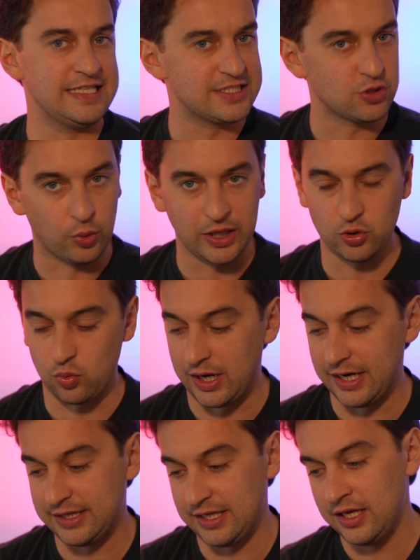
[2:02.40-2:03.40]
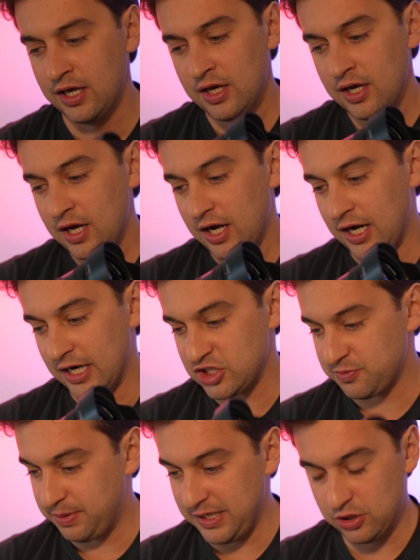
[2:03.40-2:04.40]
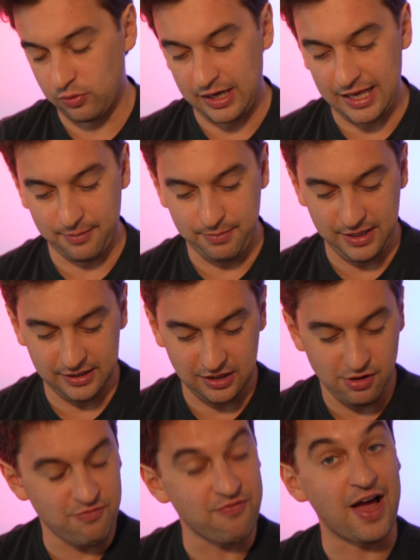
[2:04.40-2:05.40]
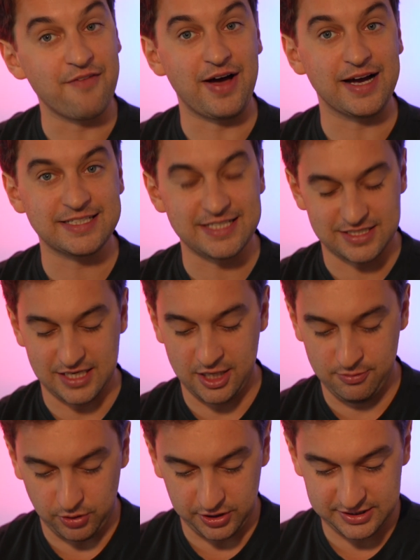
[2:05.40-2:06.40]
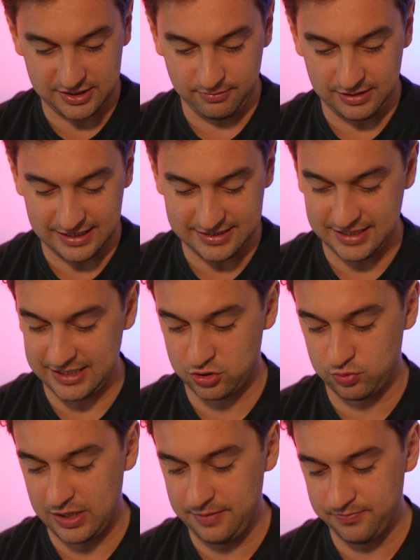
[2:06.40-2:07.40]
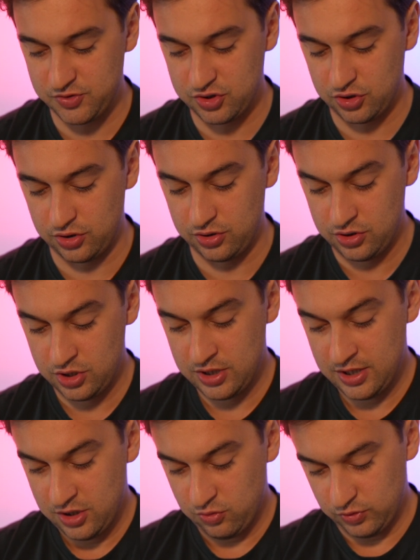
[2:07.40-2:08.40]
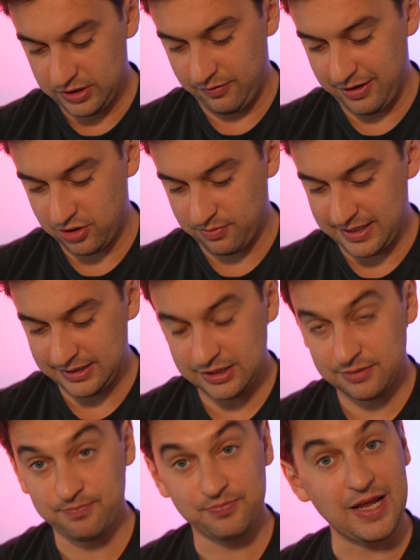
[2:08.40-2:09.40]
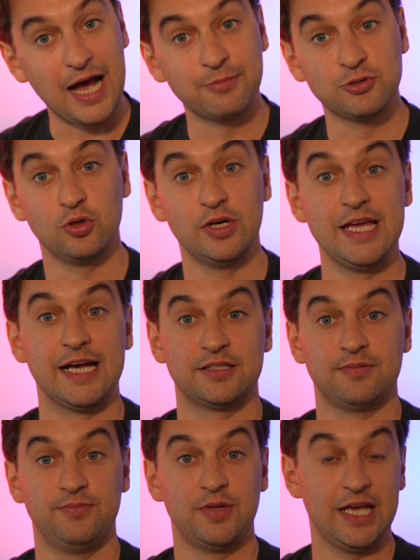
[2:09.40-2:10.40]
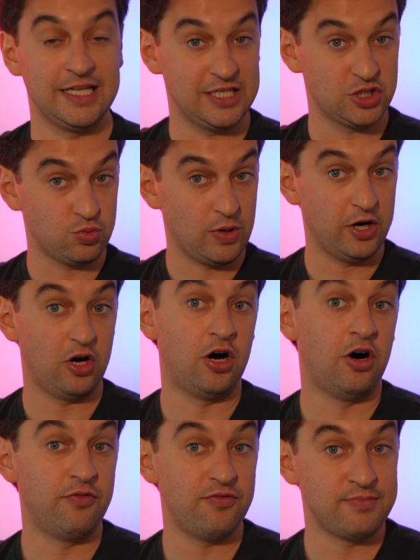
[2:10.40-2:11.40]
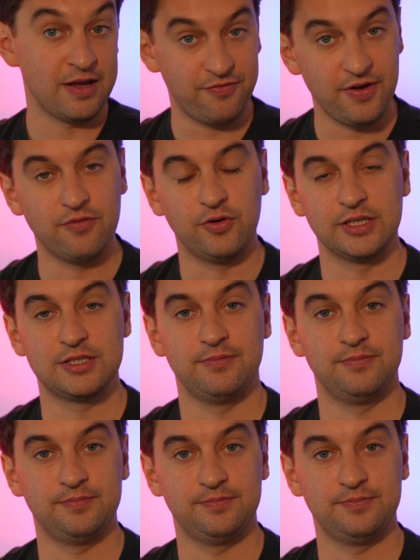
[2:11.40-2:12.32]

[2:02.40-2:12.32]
is great quality, speed, reliability, 5-axis in-body stabilizing as well. So would I recommend it? Absolutely, yes. It is one of my favorites.